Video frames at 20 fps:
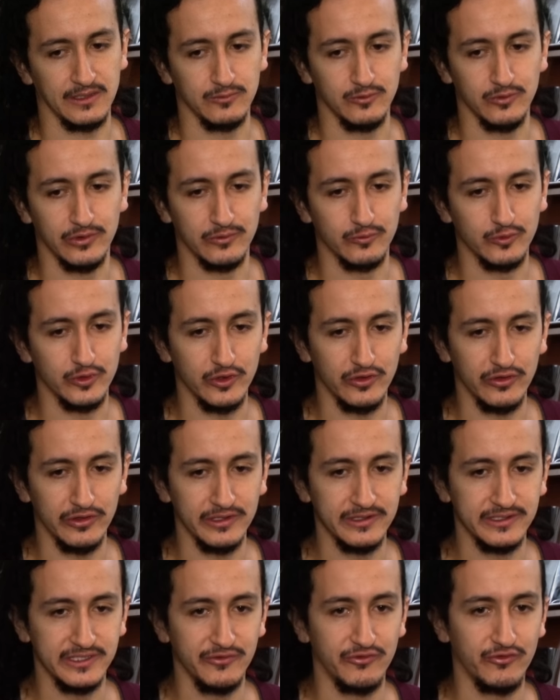When you're
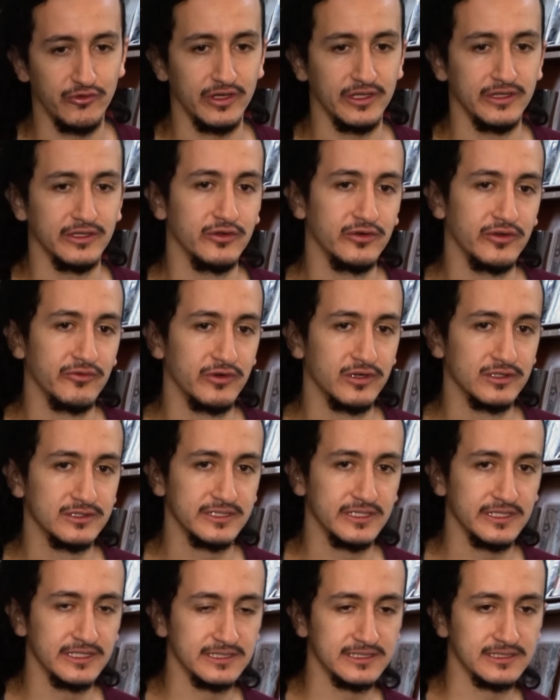in different
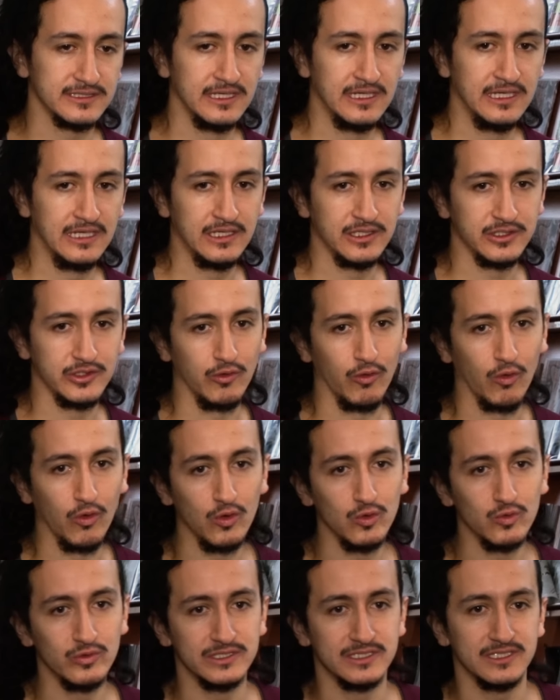universities, you
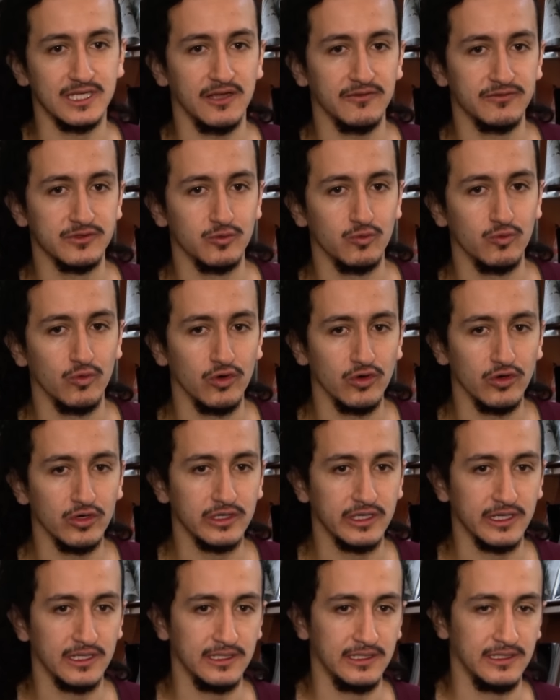always have to
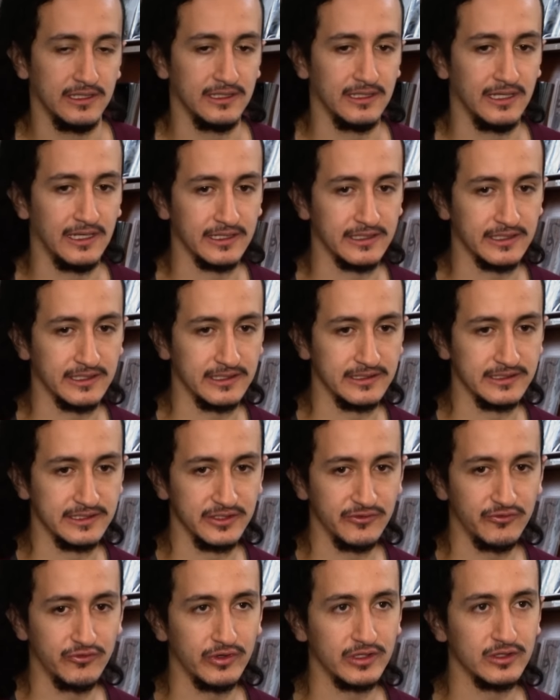work like in
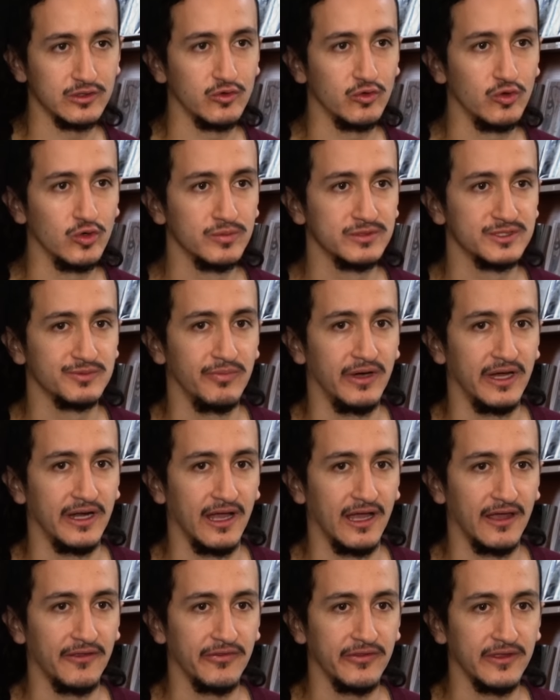different groups, but
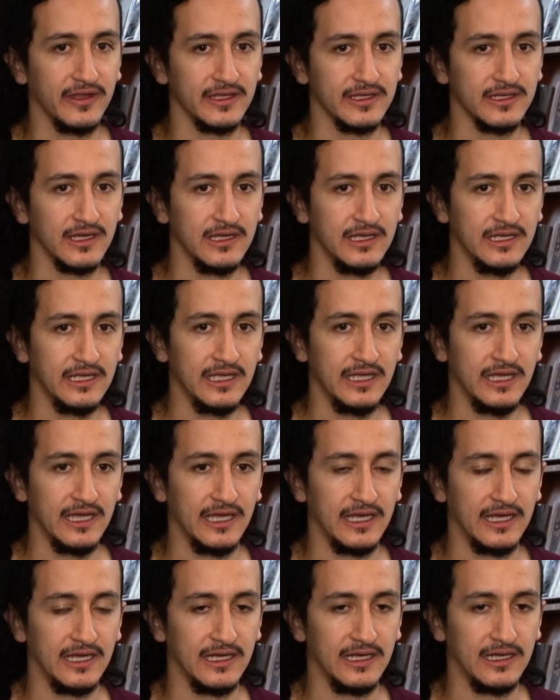I think
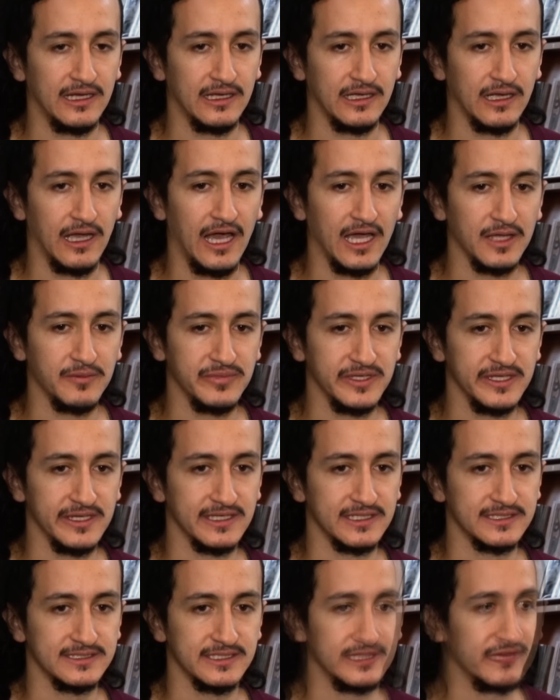
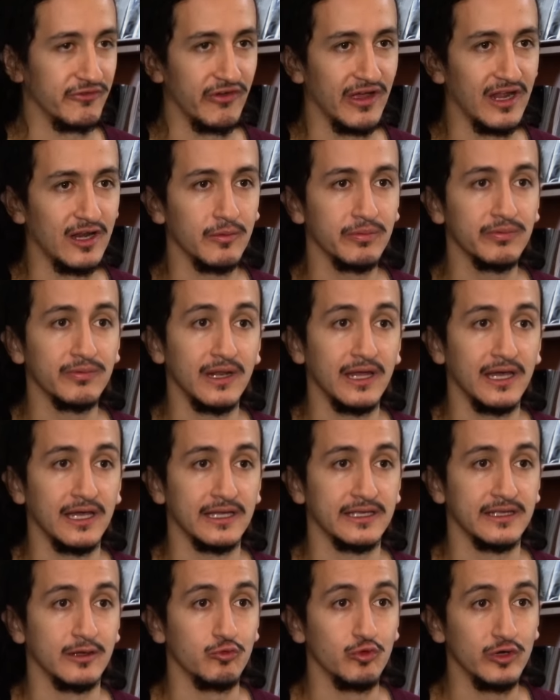IBS develop
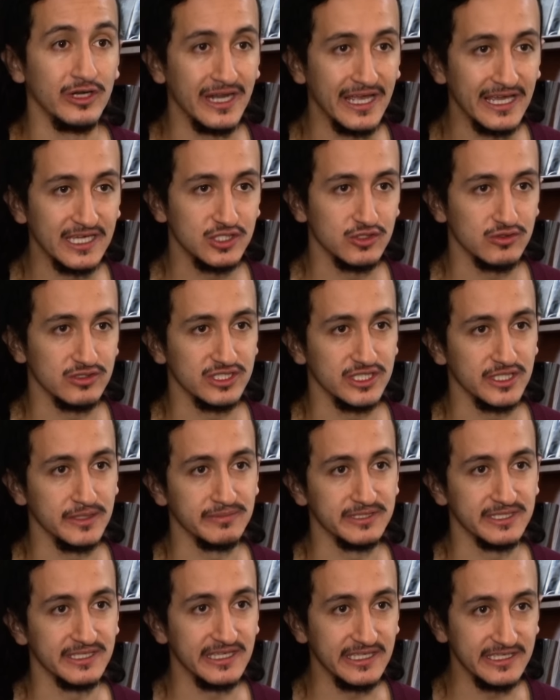like
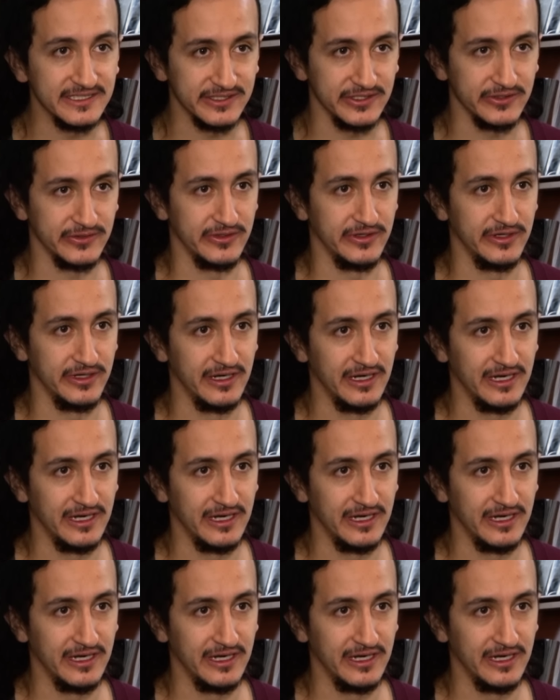relationships easier.